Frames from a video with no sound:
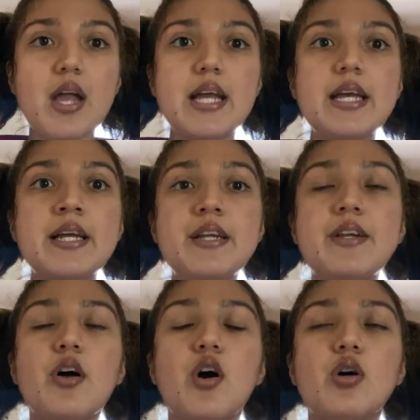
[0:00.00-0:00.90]

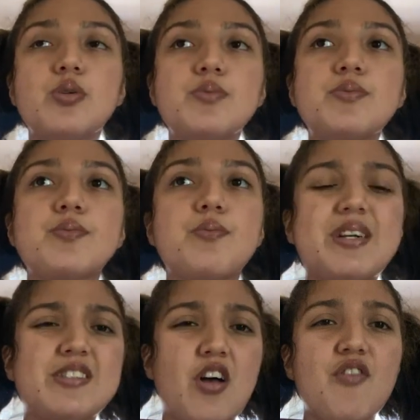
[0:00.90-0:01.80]
in
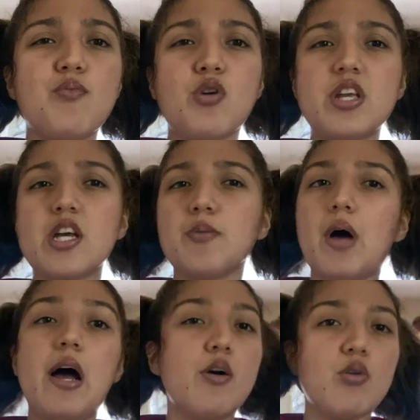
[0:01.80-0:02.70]
my sophomore year, but
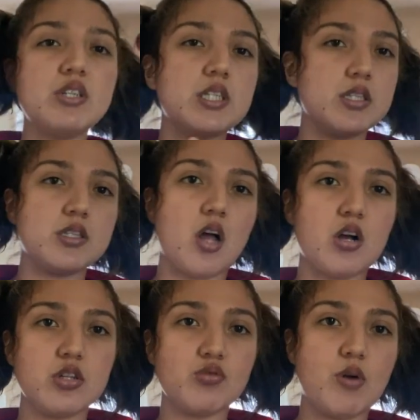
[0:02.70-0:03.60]
I always did
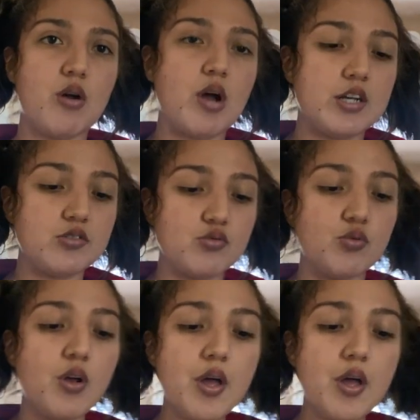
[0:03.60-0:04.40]
soccer throughout high school.